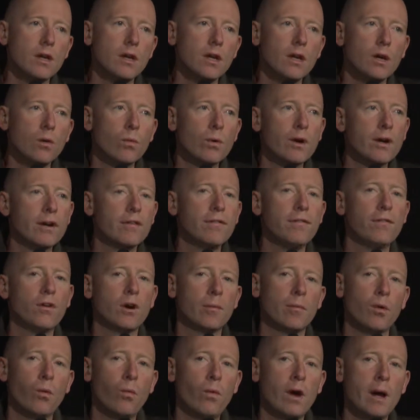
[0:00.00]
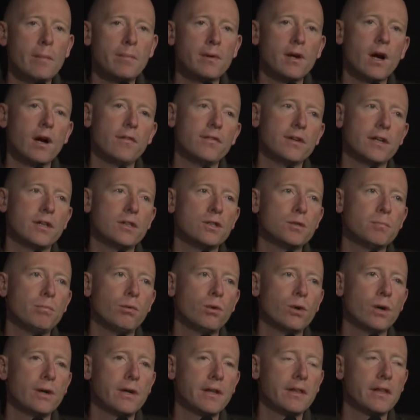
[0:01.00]
We're going to form a web governance
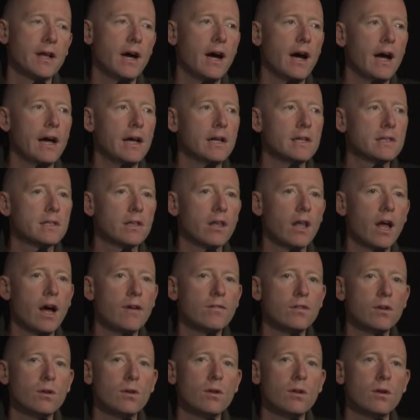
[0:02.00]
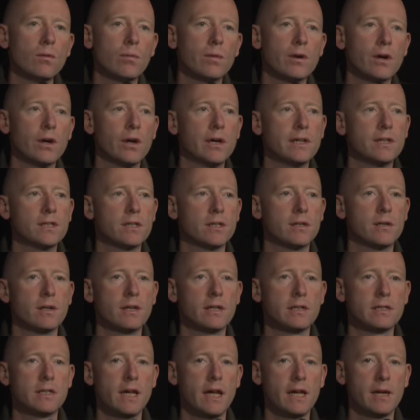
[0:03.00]
board at the highest level. We're going to
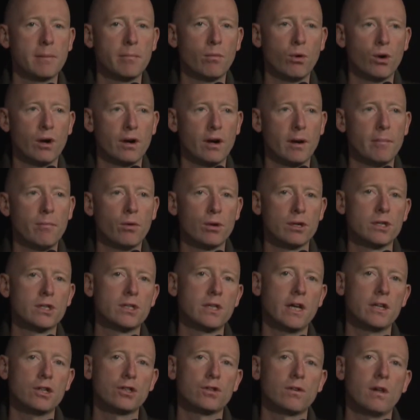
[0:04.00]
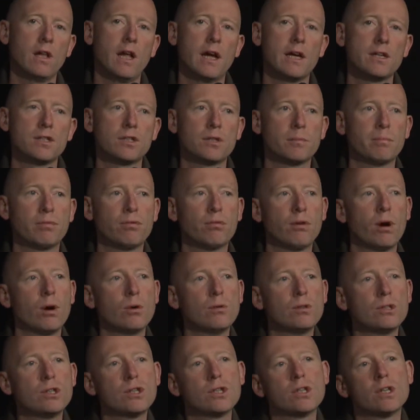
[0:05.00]
take a more centralized
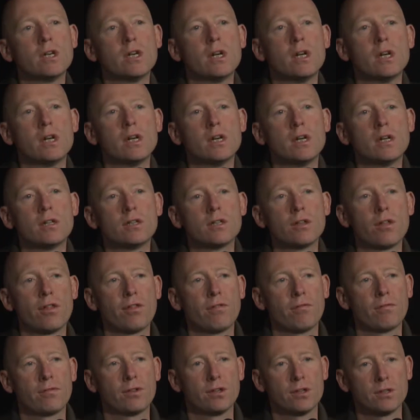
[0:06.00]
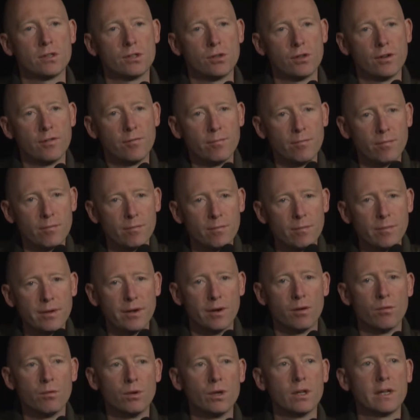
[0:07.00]
approach to sort of
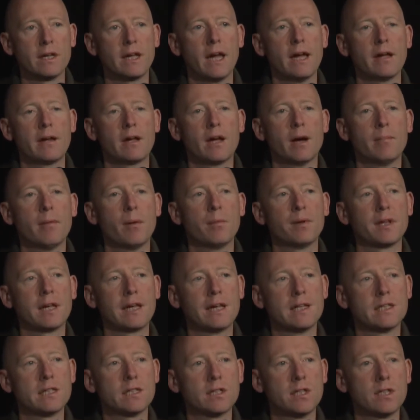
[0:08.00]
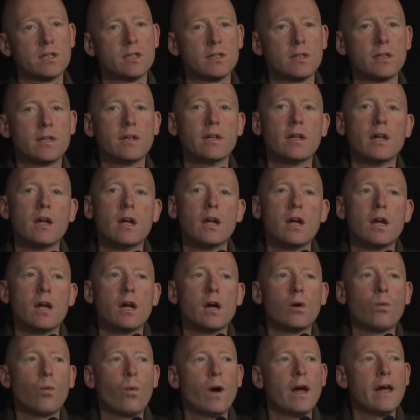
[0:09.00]
really come up with a consistent
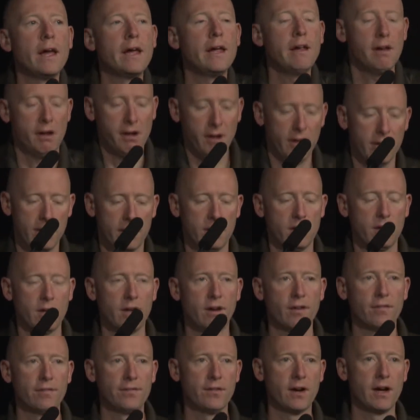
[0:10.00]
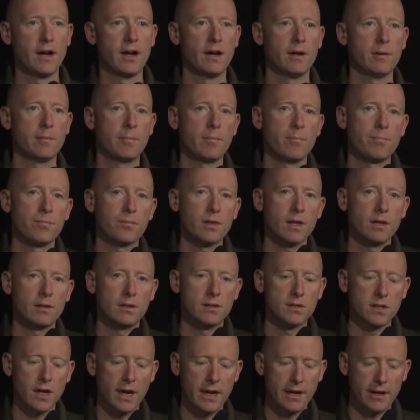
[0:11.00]
way of
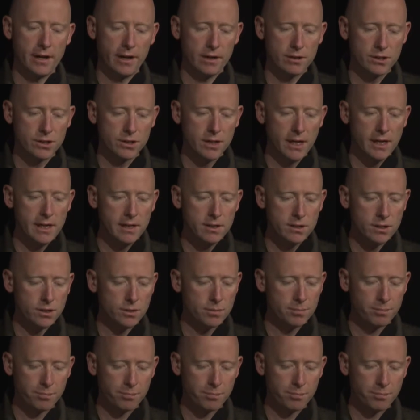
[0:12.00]
designing our sites.